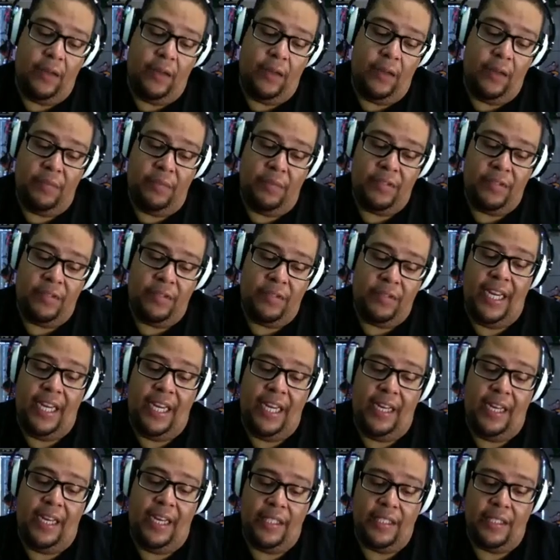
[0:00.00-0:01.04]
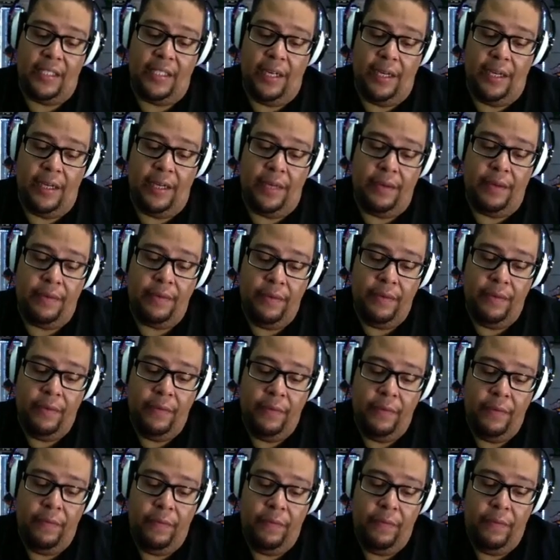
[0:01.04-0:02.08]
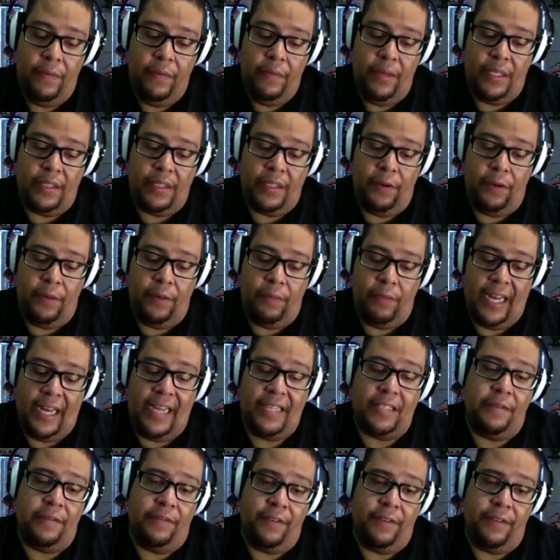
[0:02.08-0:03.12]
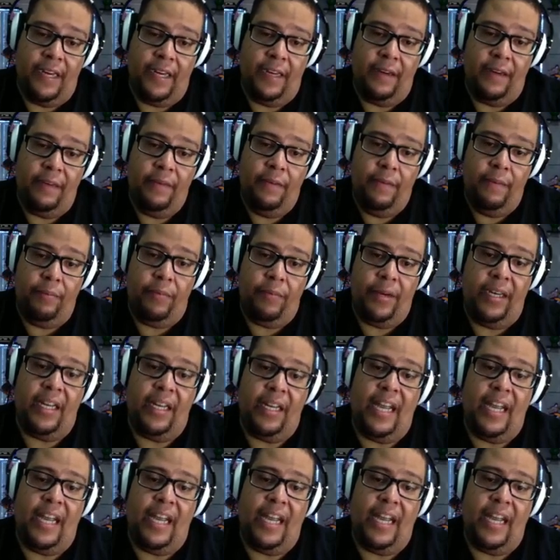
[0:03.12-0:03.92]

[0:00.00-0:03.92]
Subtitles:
Sheehan is for the blaster fire. But